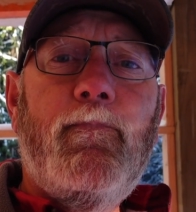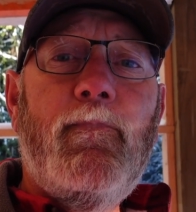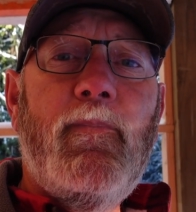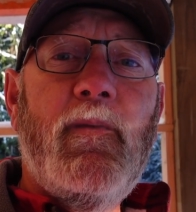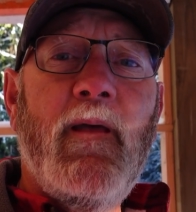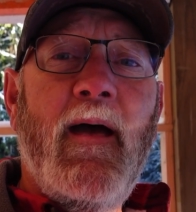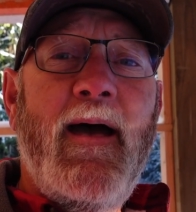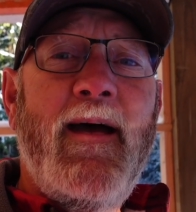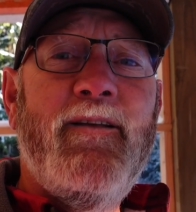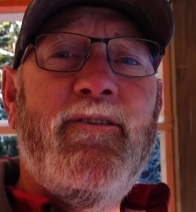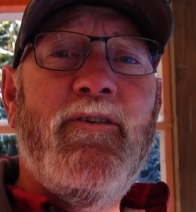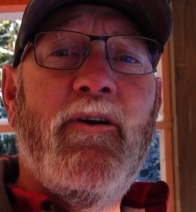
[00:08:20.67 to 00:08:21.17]

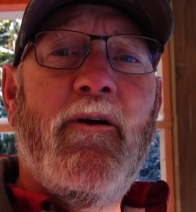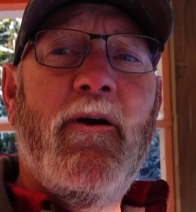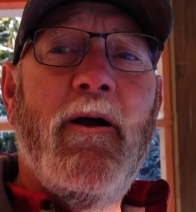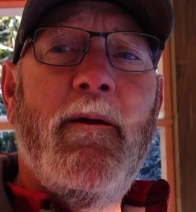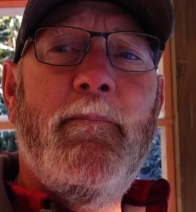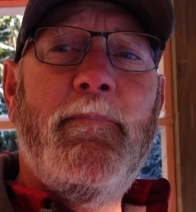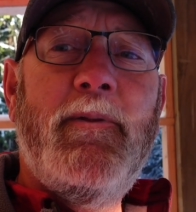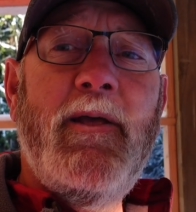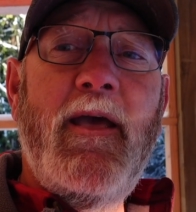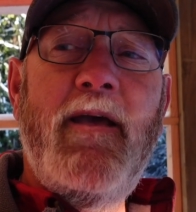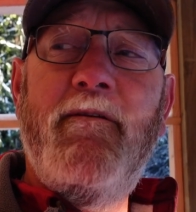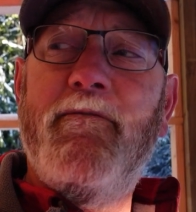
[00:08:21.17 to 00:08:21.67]
that's our
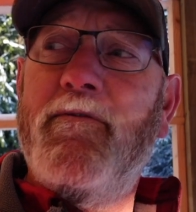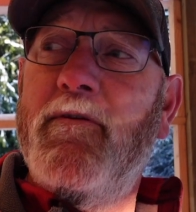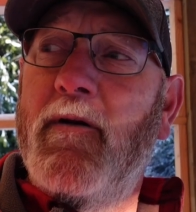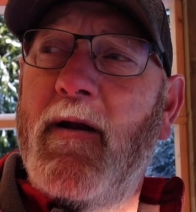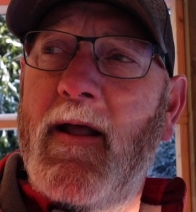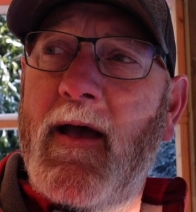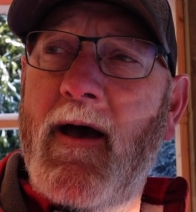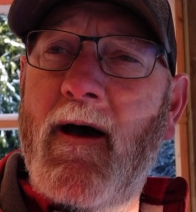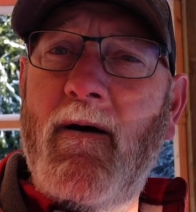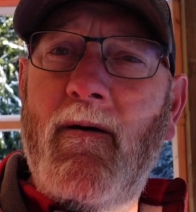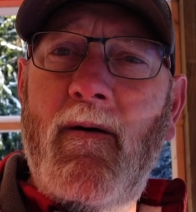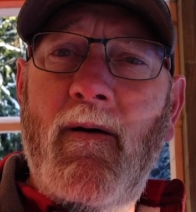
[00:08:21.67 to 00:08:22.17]
update for
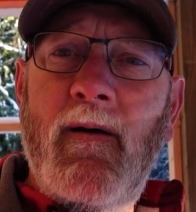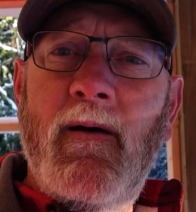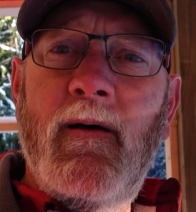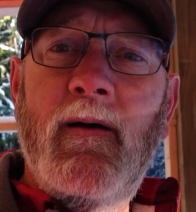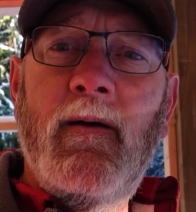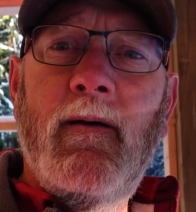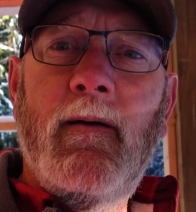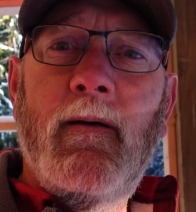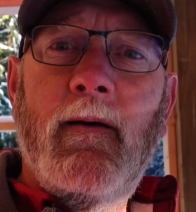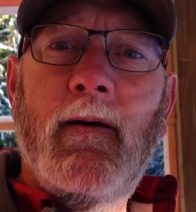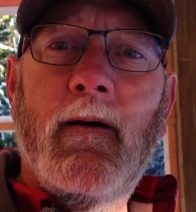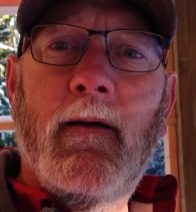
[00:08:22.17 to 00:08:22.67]
now.
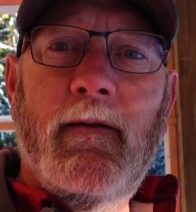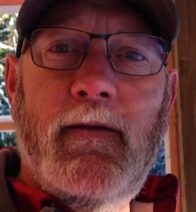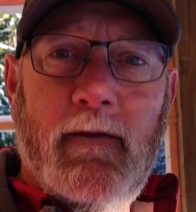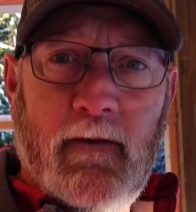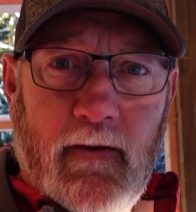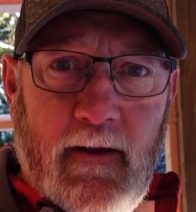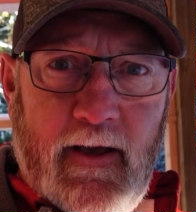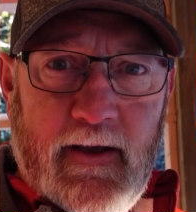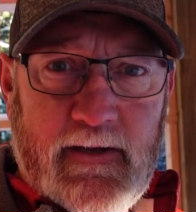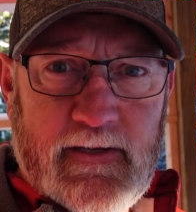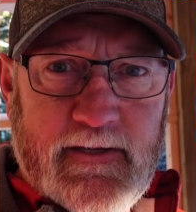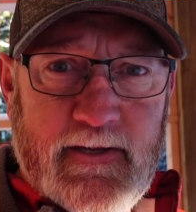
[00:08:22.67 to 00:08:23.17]
Until
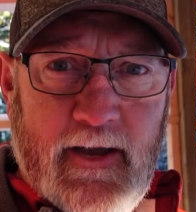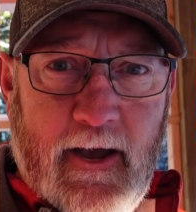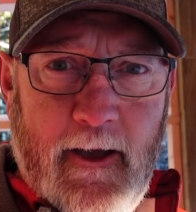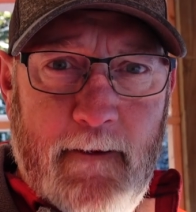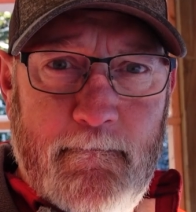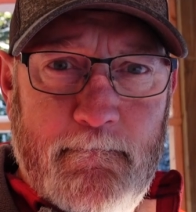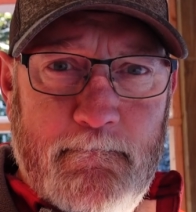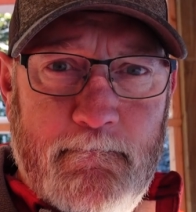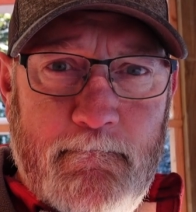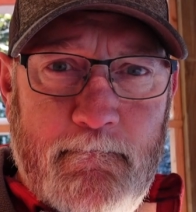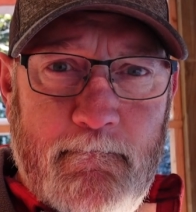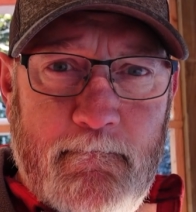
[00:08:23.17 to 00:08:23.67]
next time,
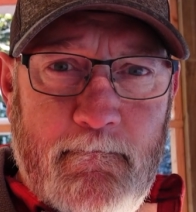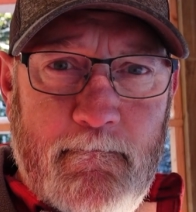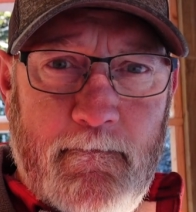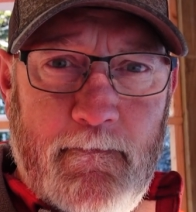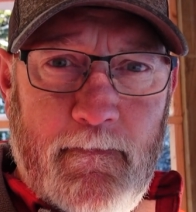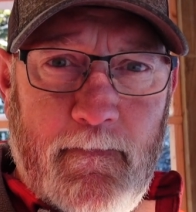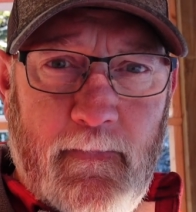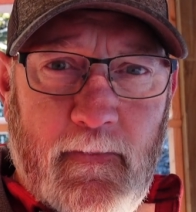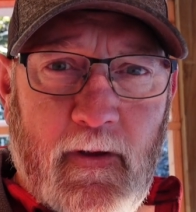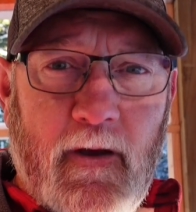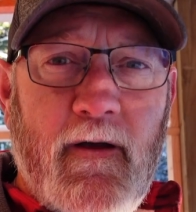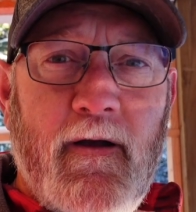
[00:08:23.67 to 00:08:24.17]

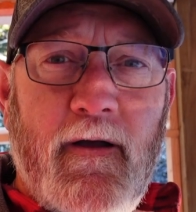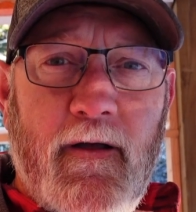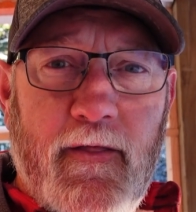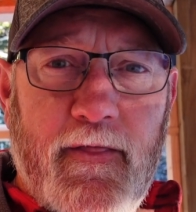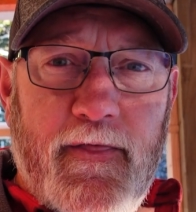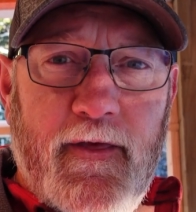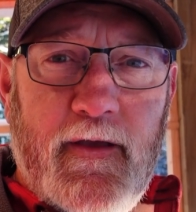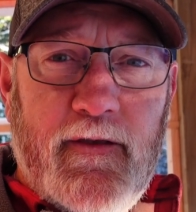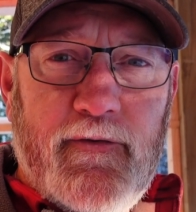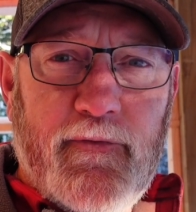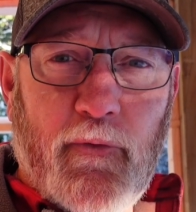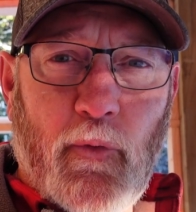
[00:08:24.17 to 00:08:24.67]

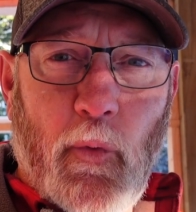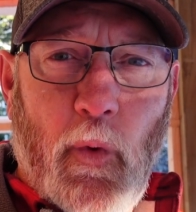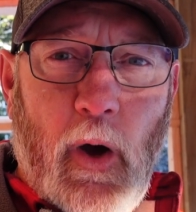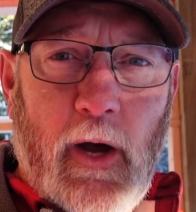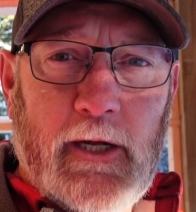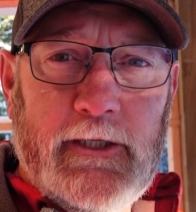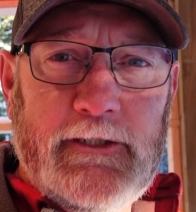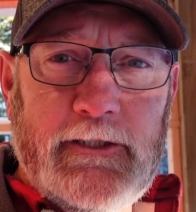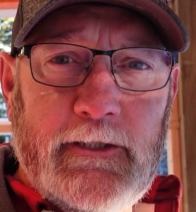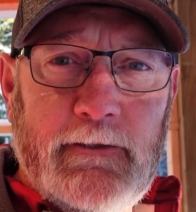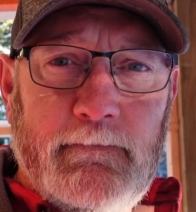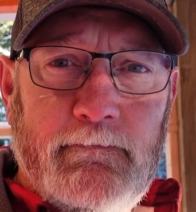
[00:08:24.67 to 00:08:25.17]
thanks for
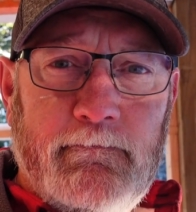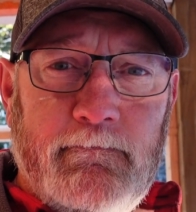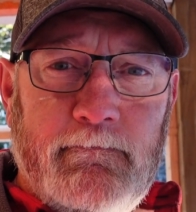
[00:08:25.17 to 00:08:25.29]
watching.